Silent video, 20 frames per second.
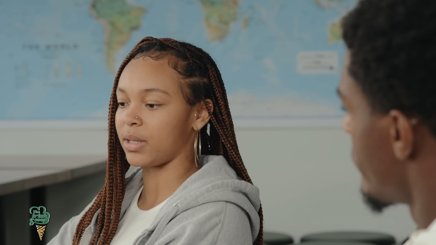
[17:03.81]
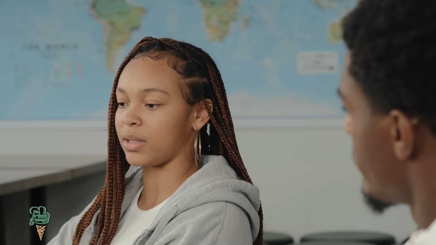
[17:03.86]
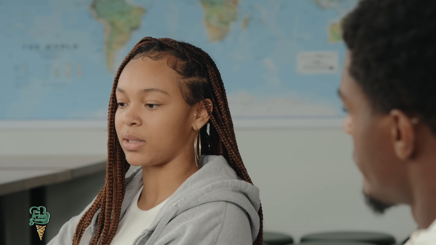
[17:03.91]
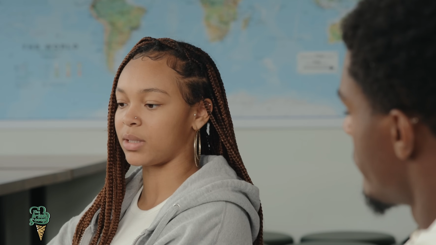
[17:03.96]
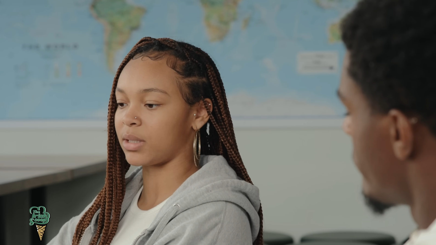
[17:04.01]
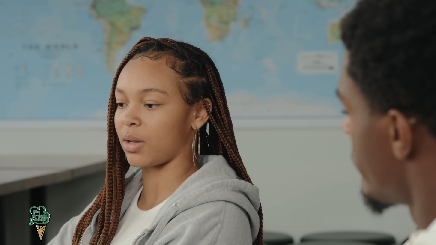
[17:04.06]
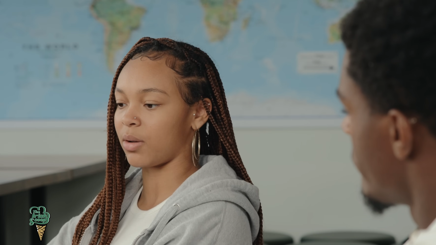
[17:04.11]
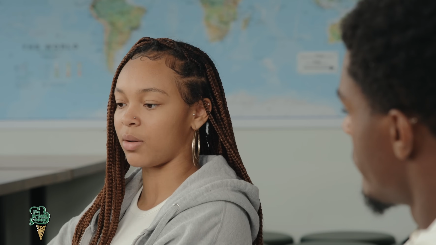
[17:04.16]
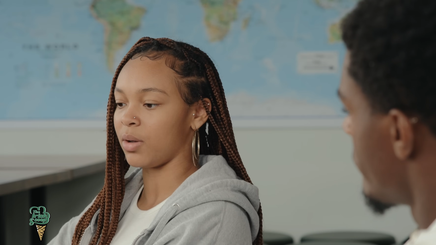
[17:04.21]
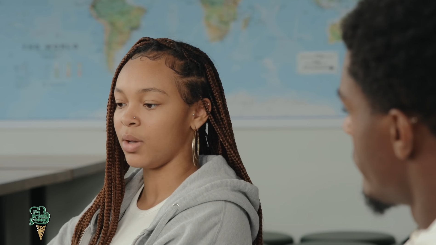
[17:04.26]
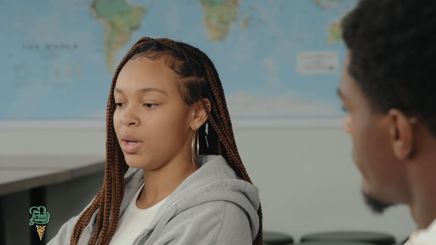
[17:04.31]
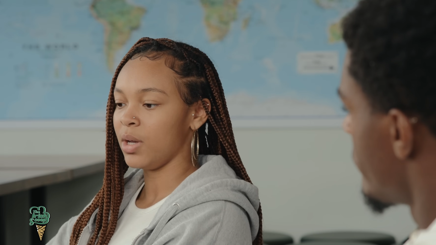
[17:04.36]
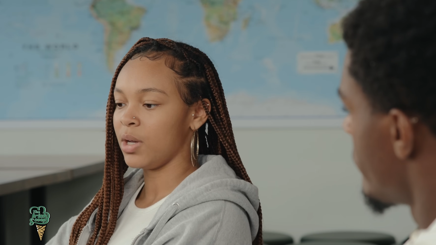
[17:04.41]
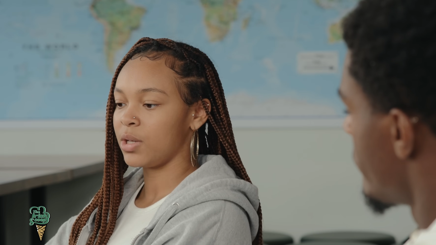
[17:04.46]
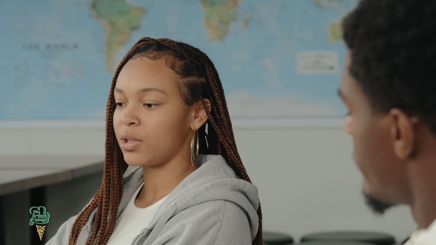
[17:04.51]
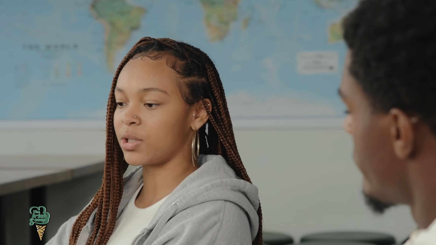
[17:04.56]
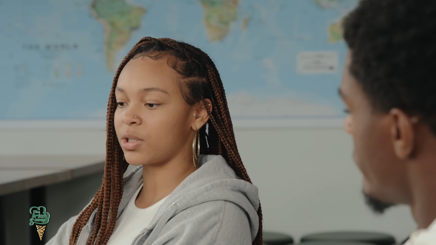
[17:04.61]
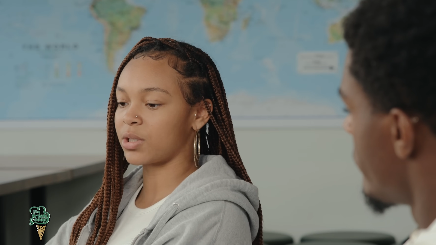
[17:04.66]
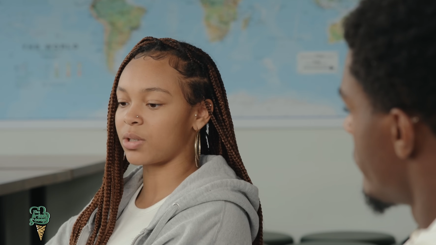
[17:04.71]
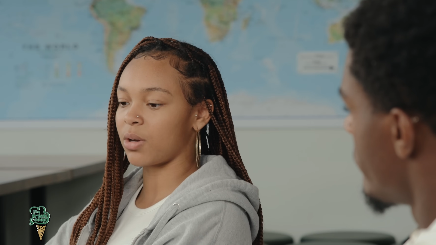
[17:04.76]
And so
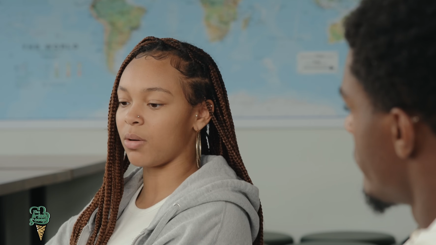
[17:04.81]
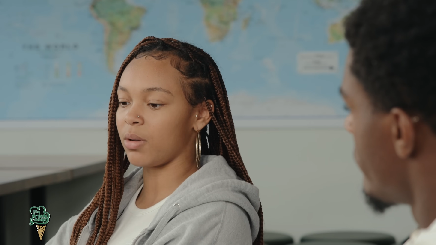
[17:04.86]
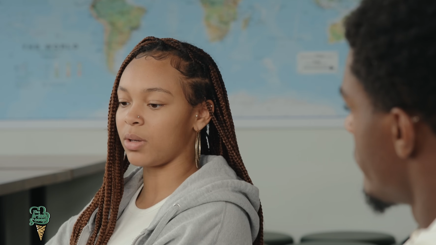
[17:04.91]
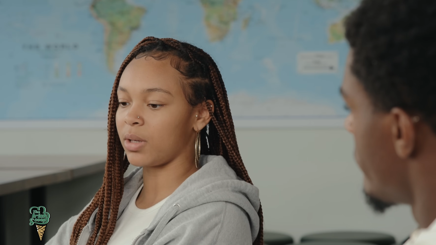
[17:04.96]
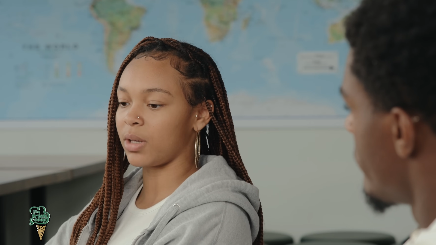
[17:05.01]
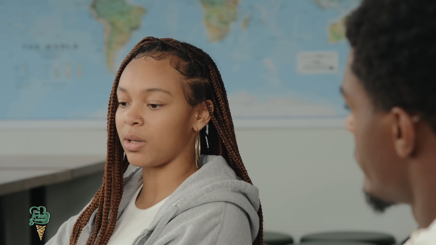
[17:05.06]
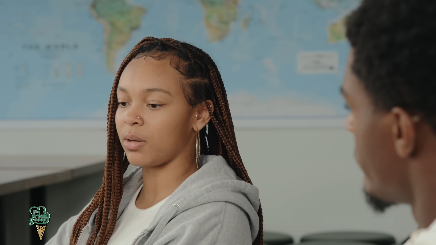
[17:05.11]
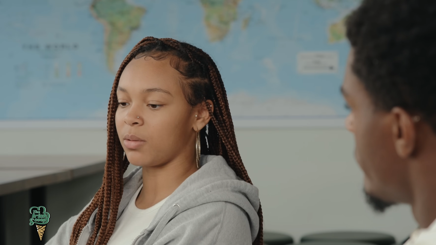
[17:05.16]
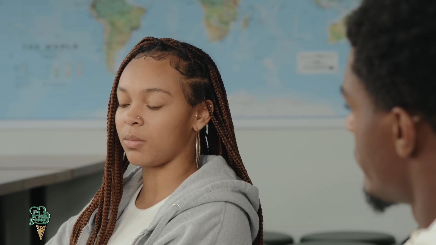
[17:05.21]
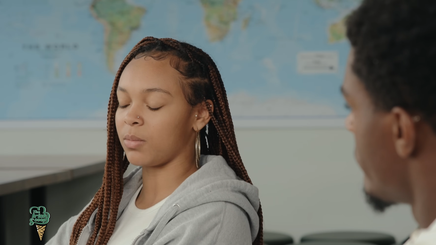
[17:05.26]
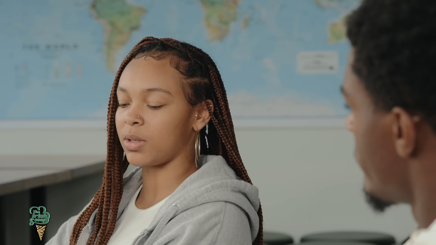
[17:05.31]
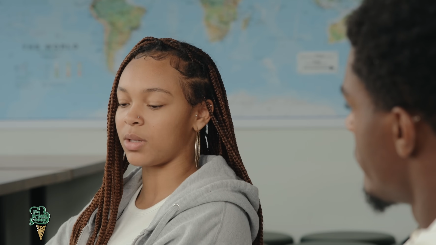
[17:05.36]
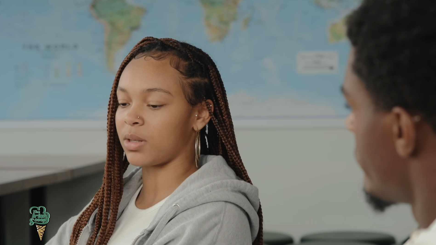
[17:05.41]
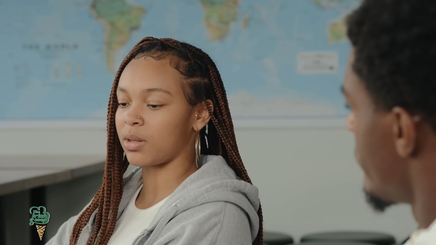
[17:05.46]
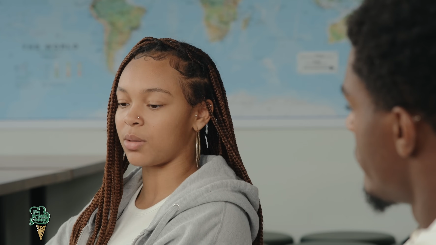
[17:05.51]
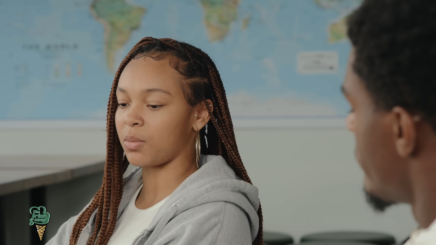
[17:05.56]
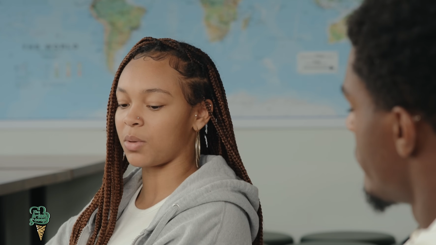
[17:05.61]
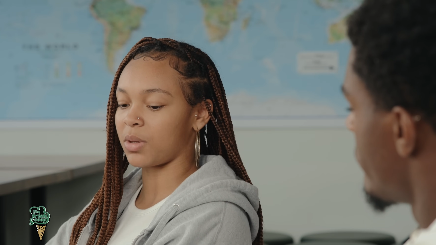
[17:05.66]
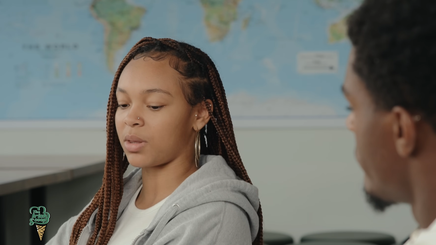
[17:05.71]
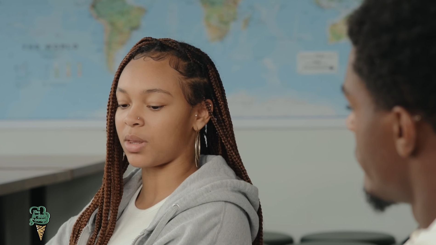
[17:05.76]
just going in
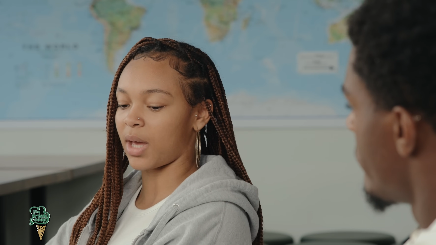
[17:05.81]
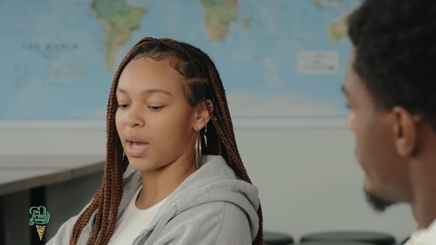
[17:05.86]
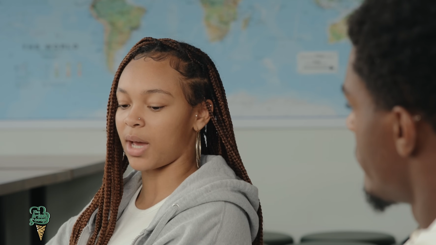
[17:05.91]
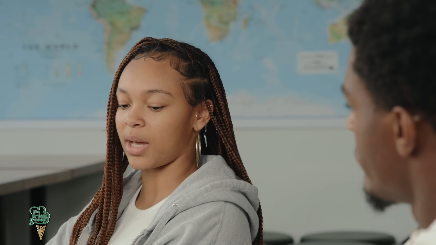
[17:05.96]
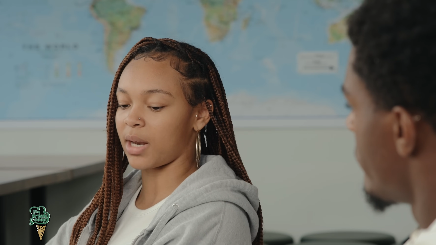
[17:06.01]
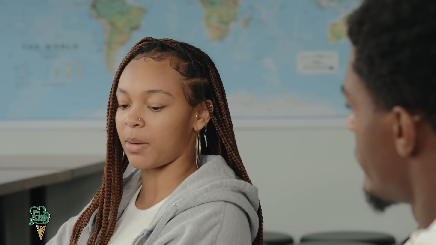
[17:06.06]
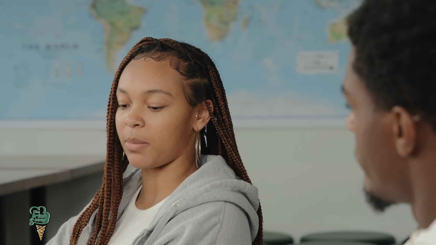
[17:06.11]
with that,